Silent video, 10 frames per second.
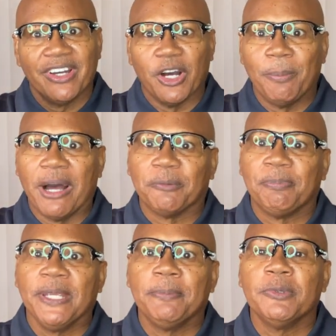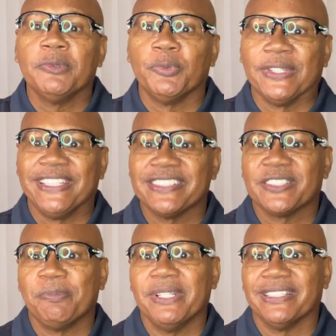about people with
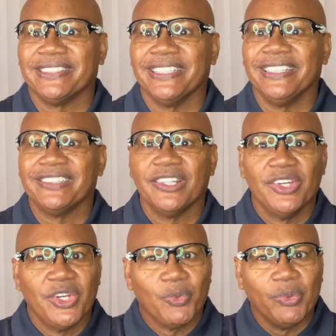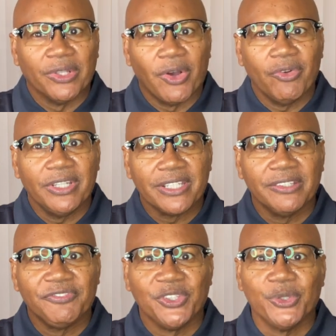disabilities will only
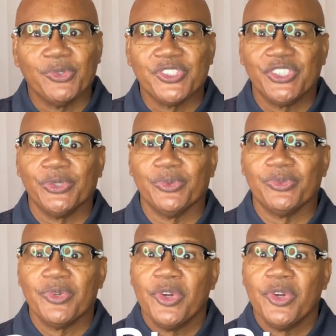confuse you.